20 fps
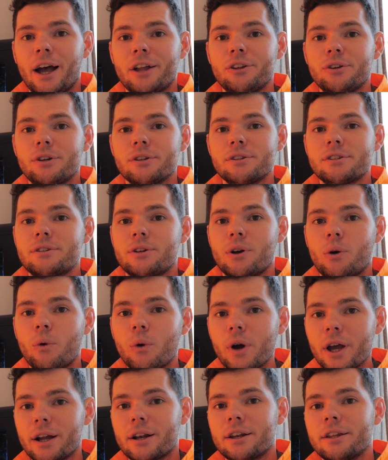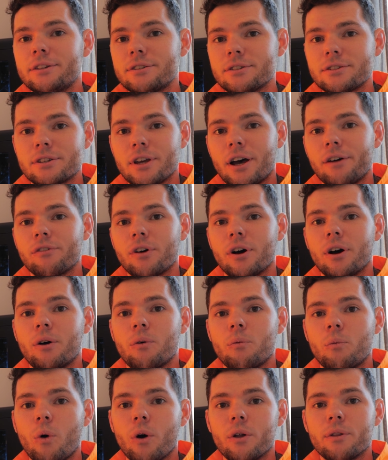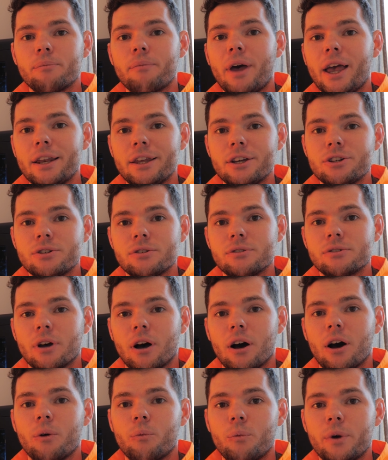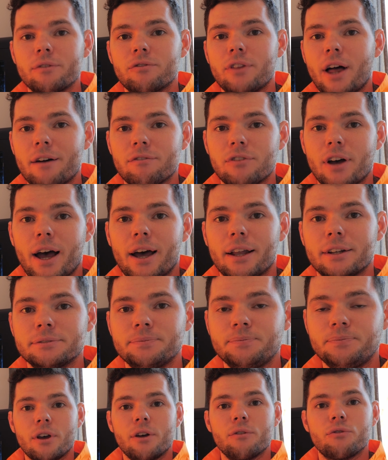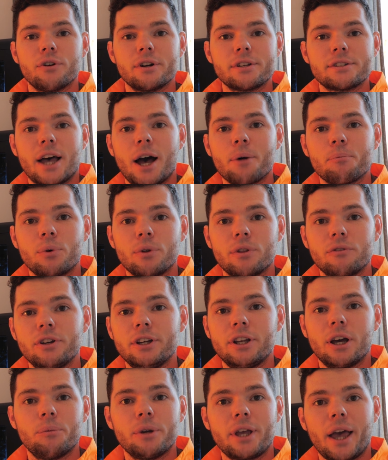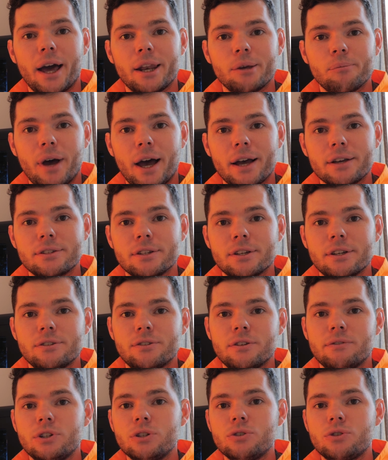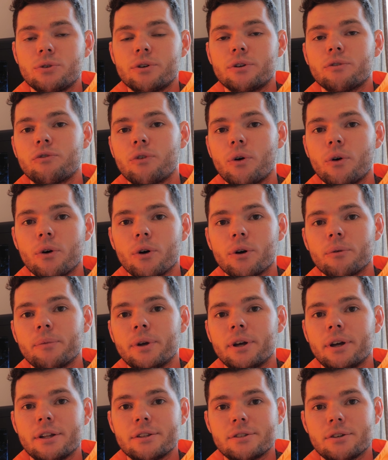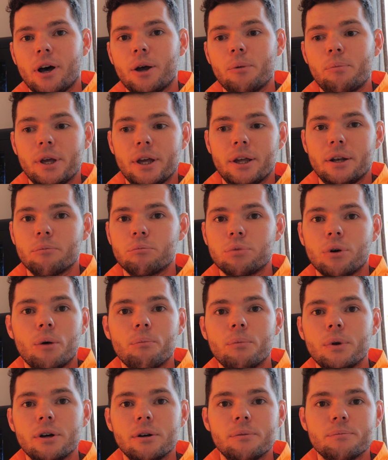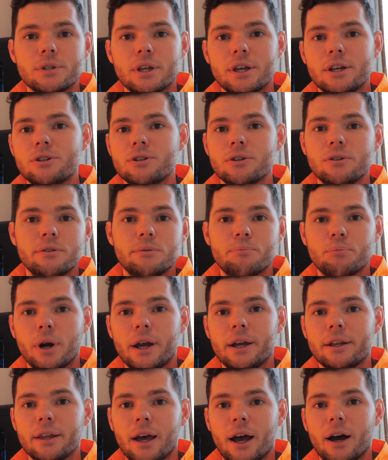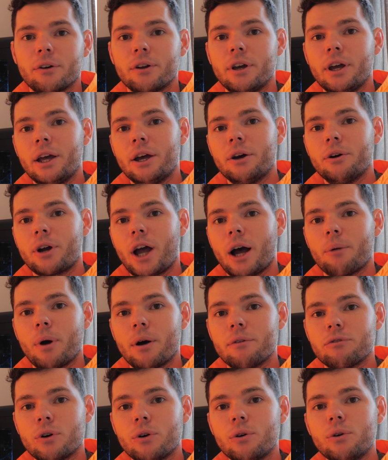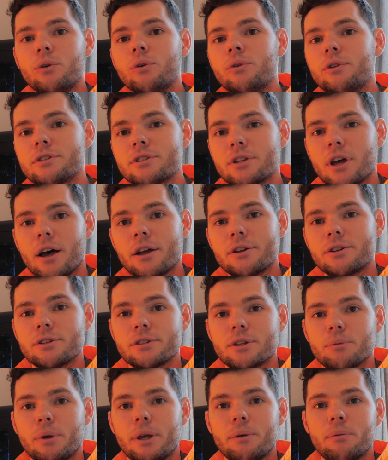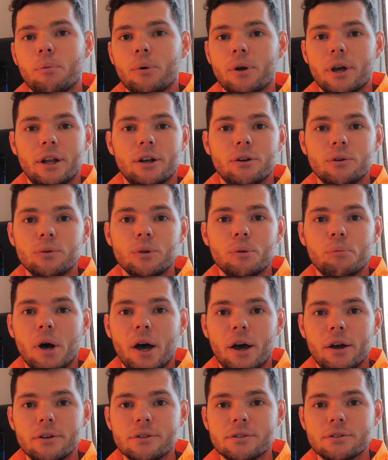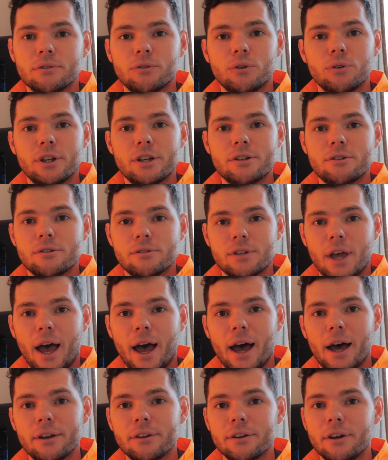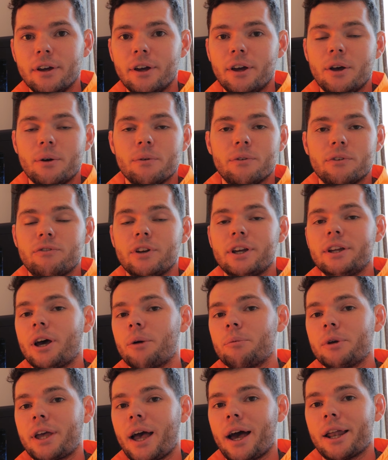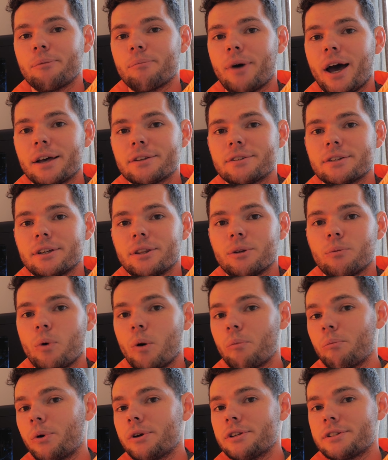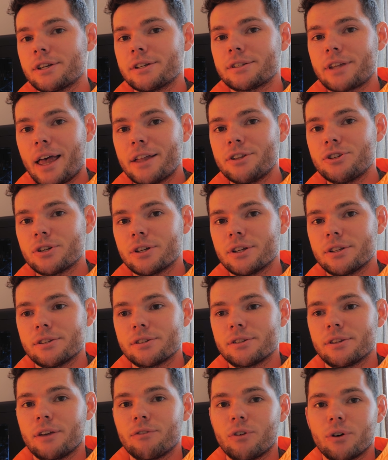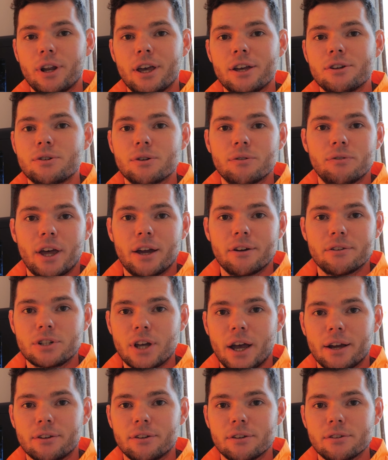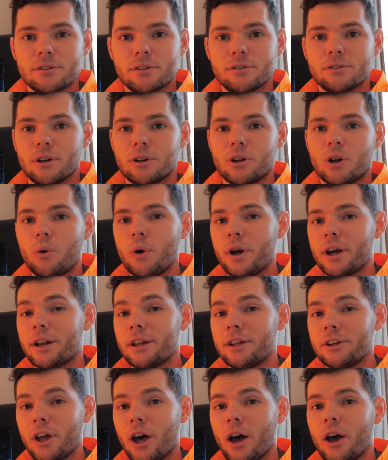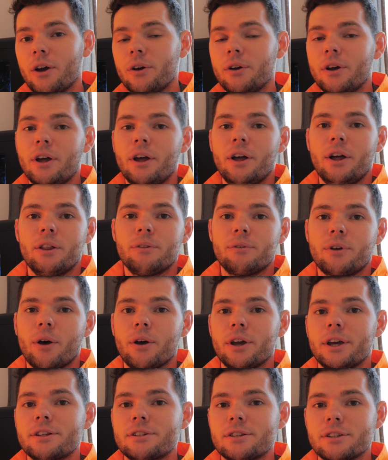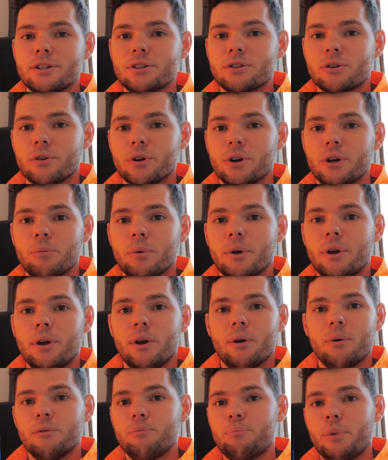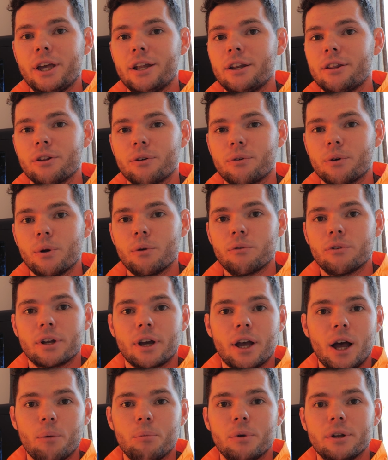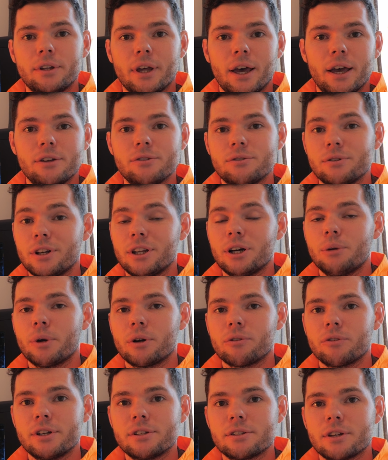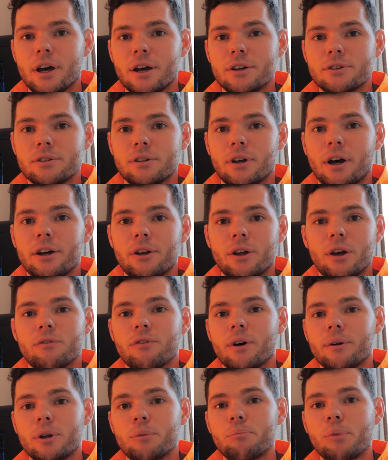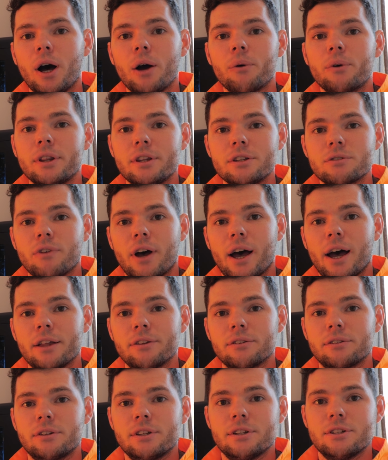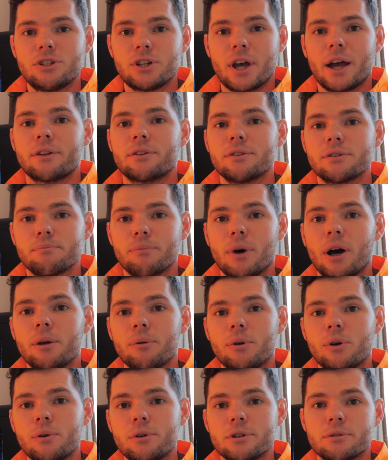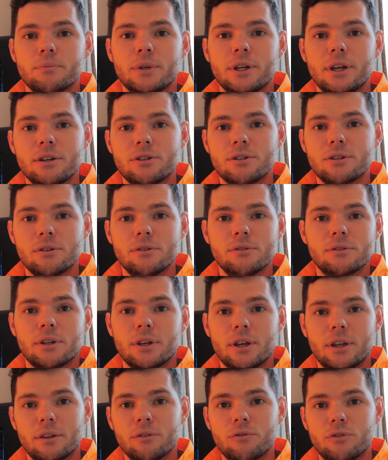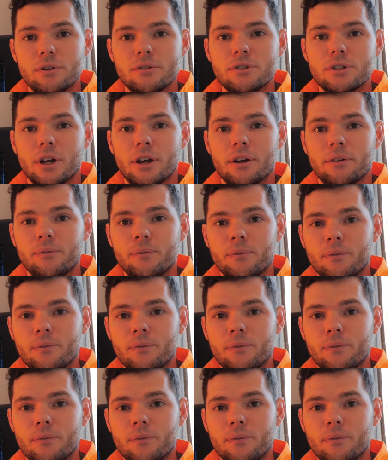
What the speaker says: and you can quickly discover what the main issues are with that van. So for example, the VW Caddy Maxis, if you join a forum and type in problems, issues, breakdown, it'll come up with all the searches that people put in and all the posts of all the issues they had. With VW Caddy Maxi, the 1.6 engines, they've got an issue with their injectors. So I'd quickly know, going into this group, being in the group within a couple of days, doing a little bit of research, that I know if I'm going to buy one of these vans, the injectors might cause me issues in the future.